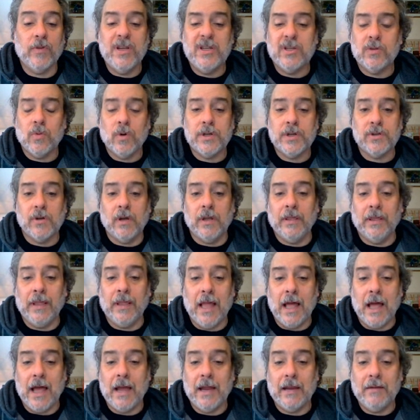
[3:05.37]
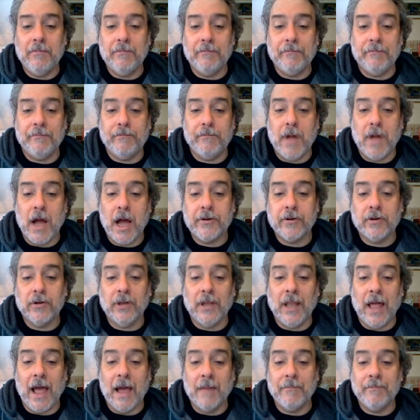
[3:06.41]
resource online,
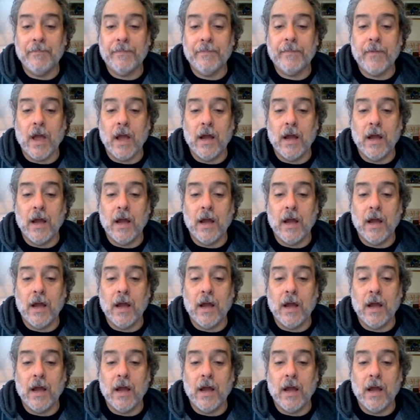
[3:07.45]
Modern Lap,